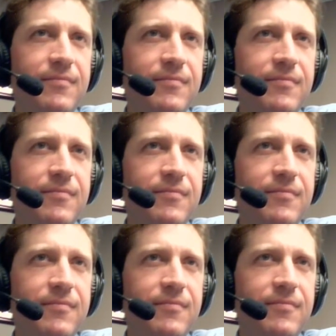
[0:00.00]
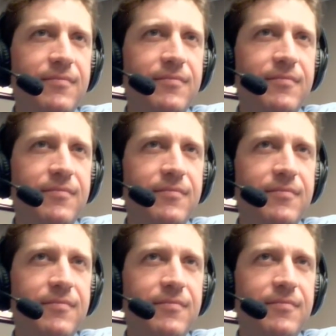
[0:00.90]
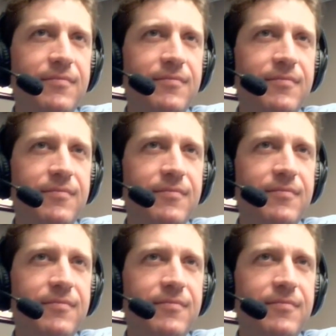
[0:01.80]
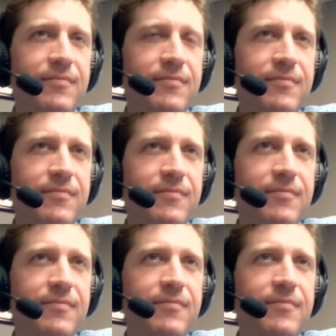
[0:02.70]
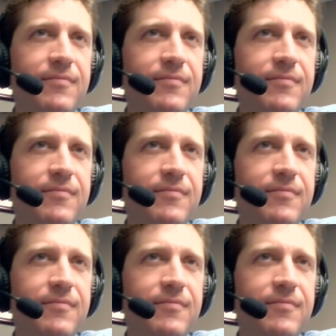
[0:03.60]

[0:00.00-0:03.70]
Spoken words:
This person isn't speaking.